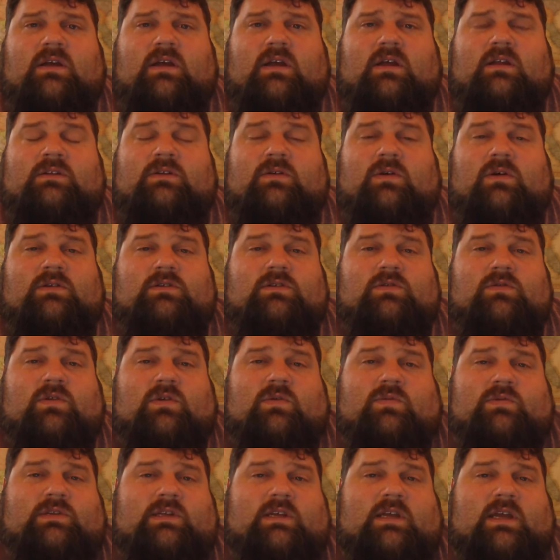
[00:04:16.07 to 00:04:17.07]
And so that
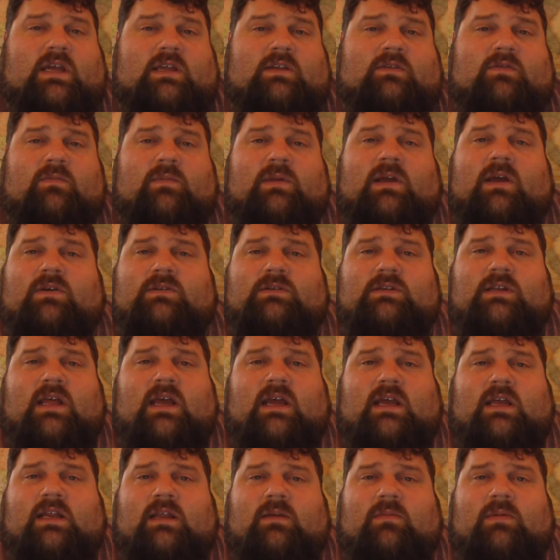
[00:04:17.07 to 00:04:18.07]
was the case for me. I was in
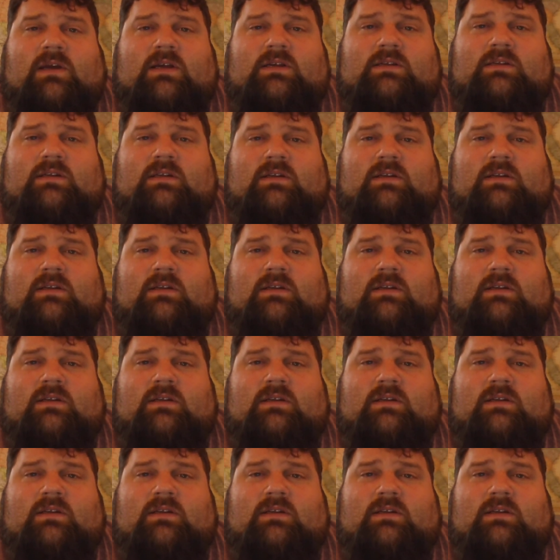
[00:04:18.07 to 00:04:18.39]
academics,